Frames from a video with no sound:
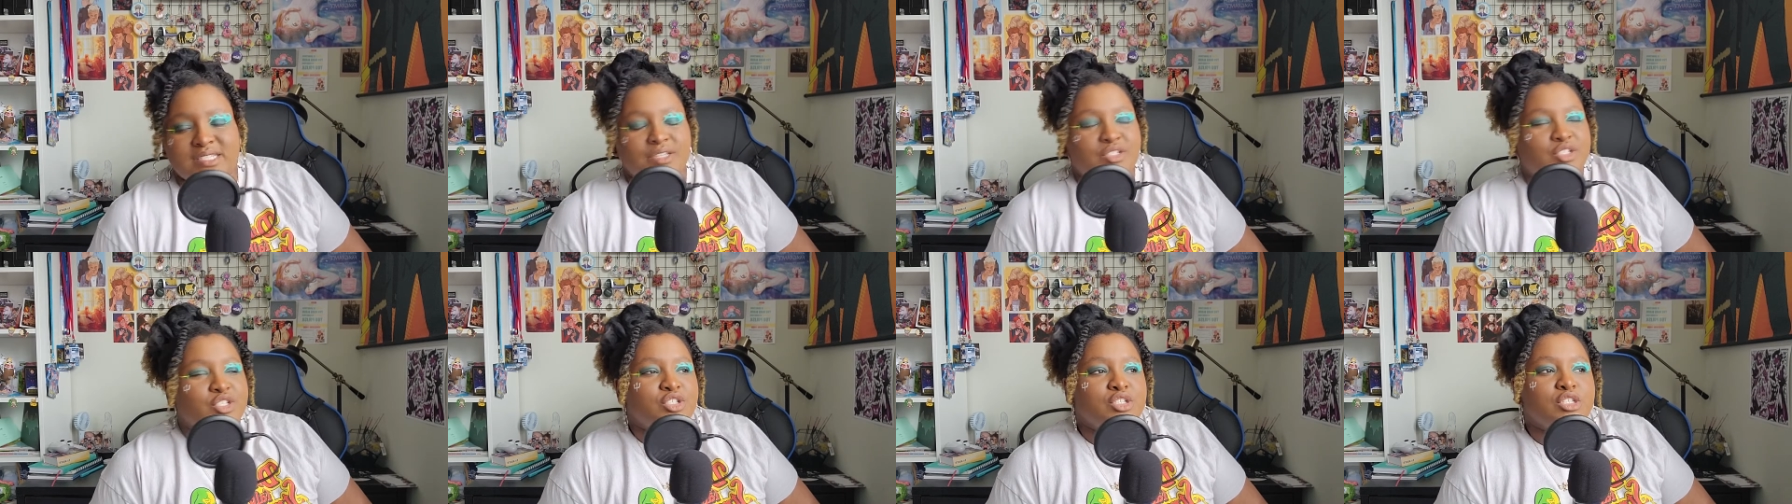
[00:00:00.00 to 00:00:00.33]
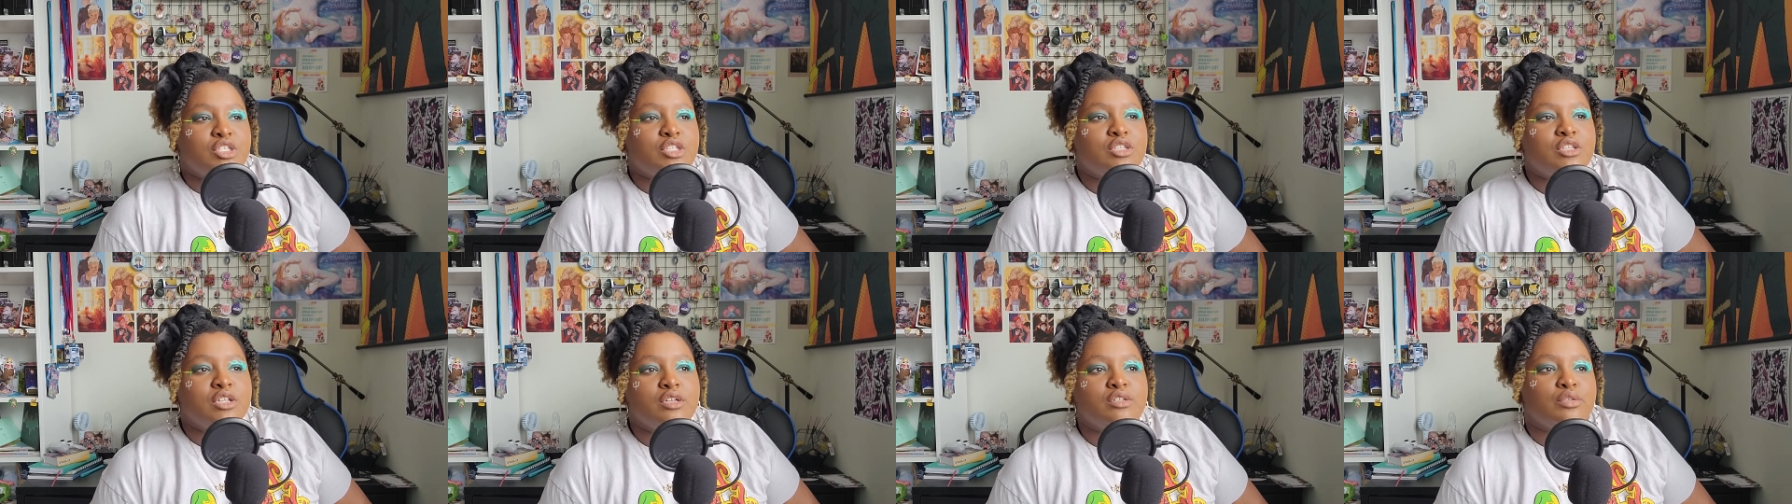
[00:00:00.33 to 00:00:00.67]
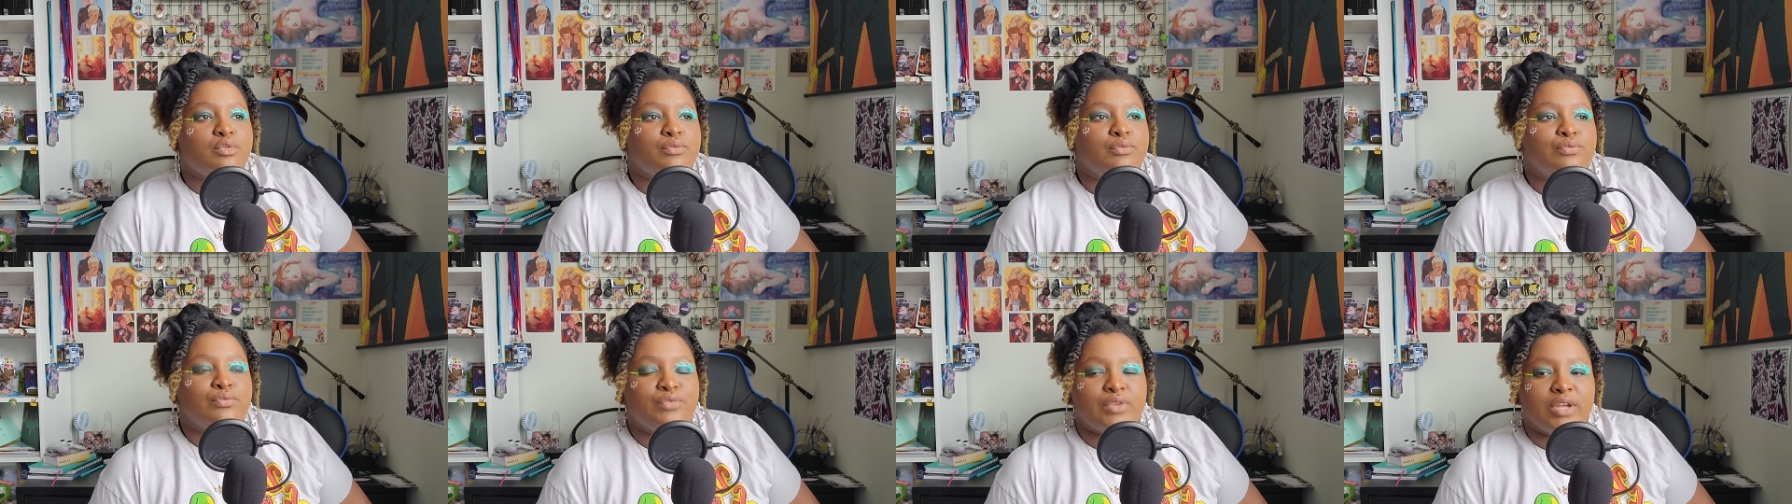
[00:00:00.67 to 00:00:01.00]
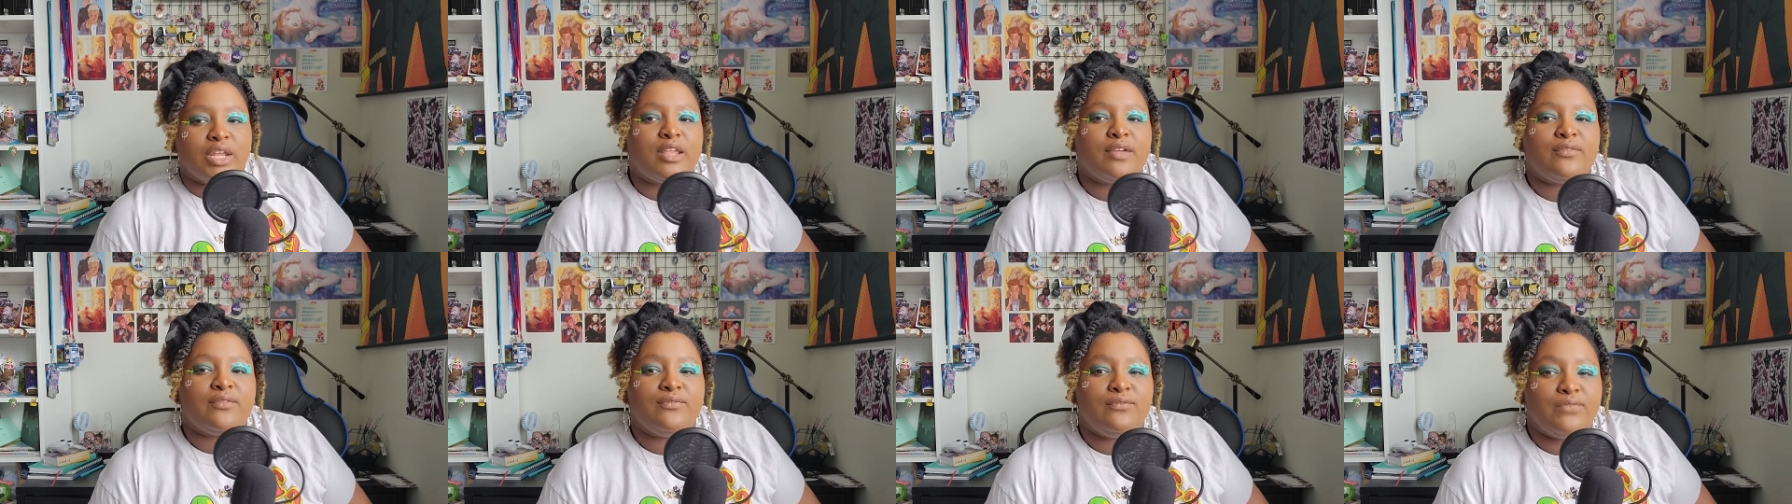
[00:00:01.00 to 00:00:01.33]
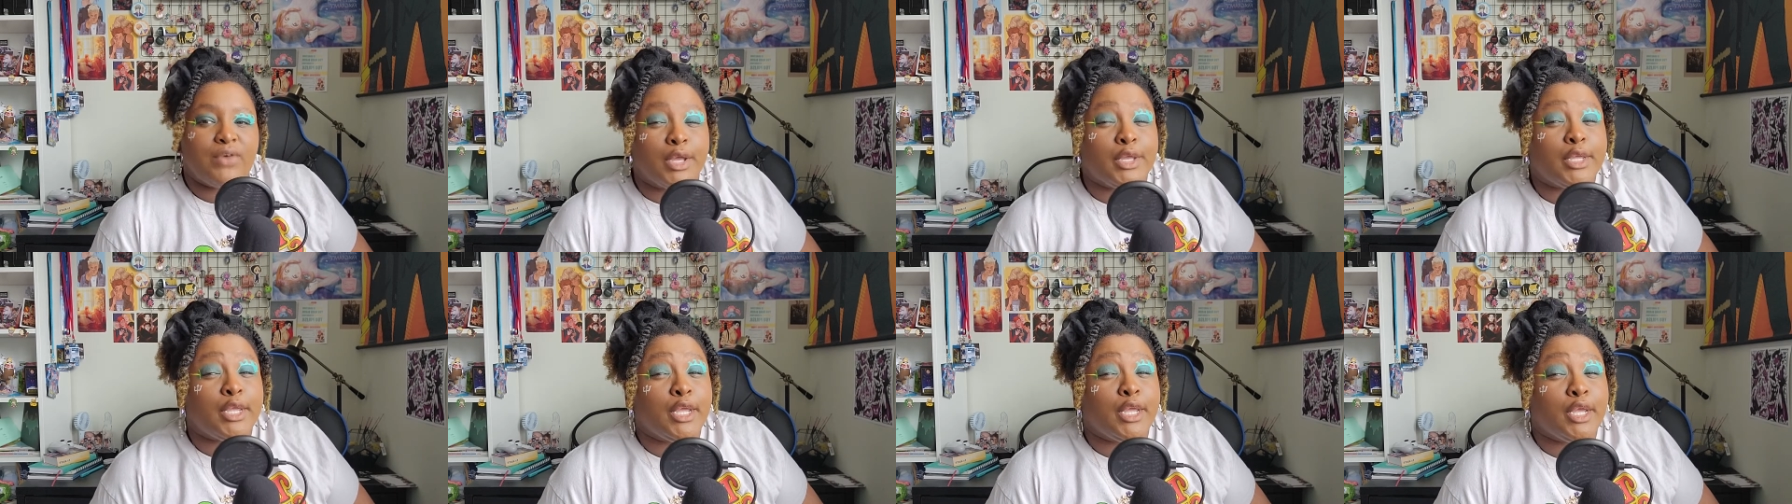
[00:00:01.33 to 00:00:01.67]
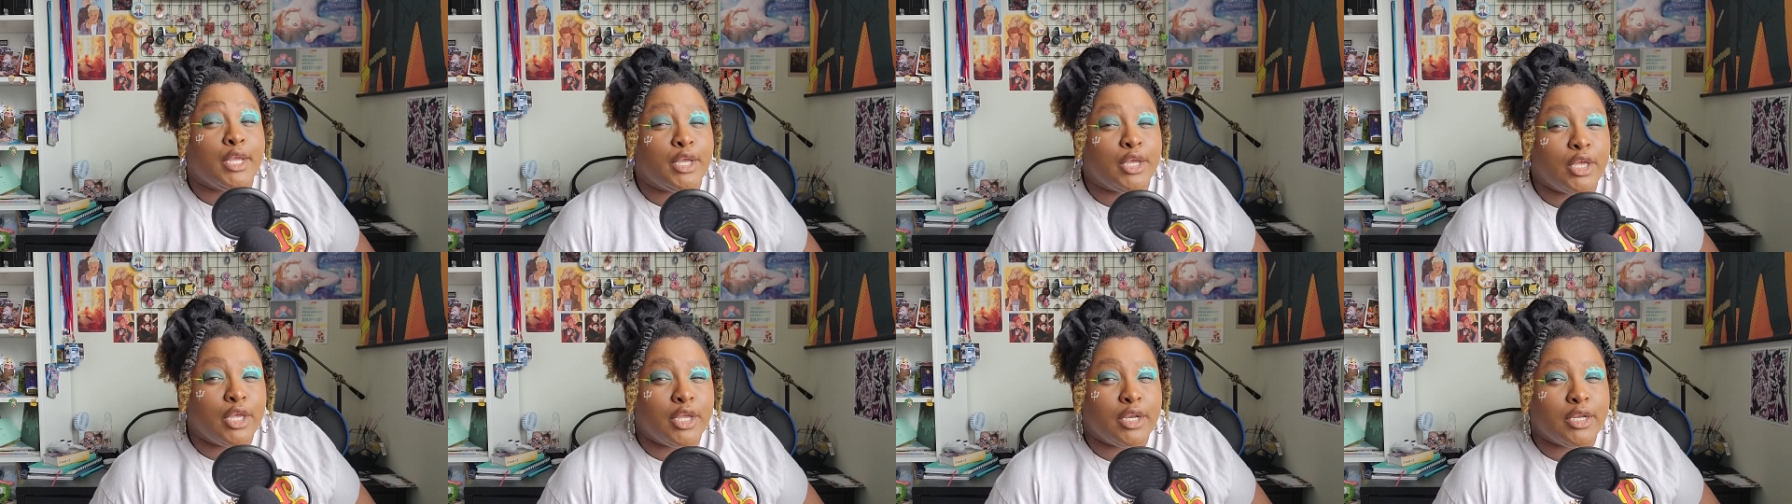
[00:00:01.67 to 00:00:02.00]
she just looked really fucking
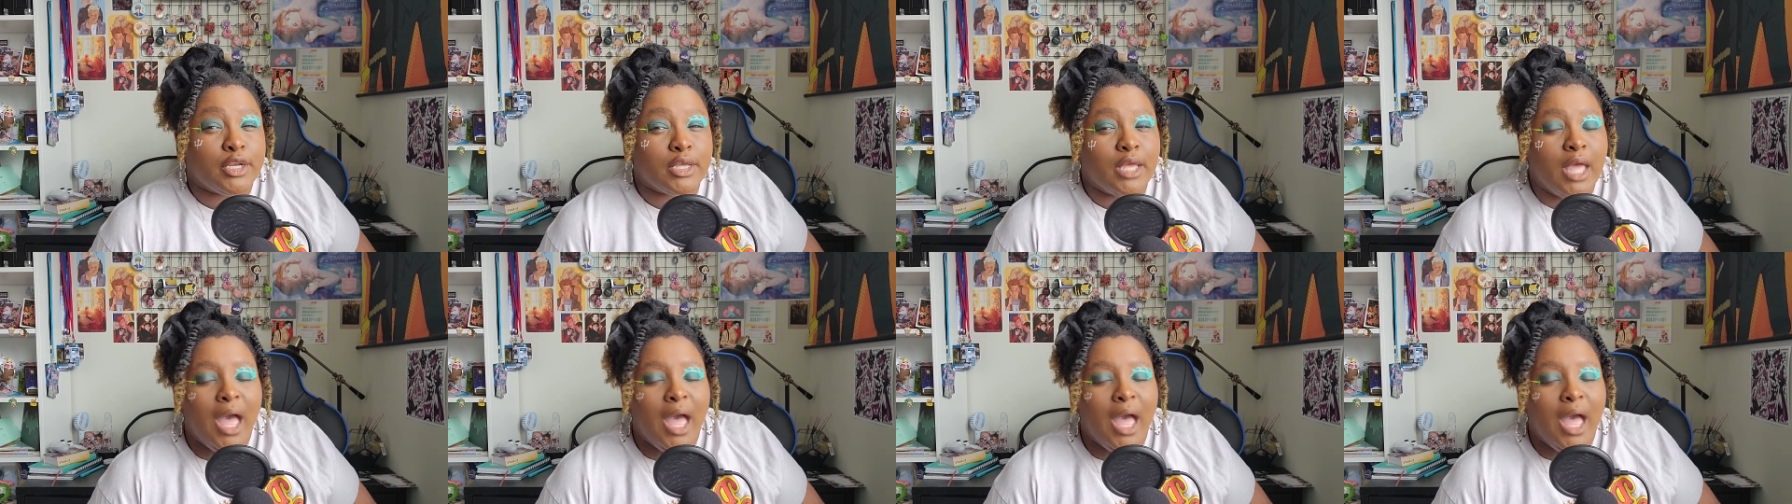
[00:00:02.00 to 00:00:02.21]
good.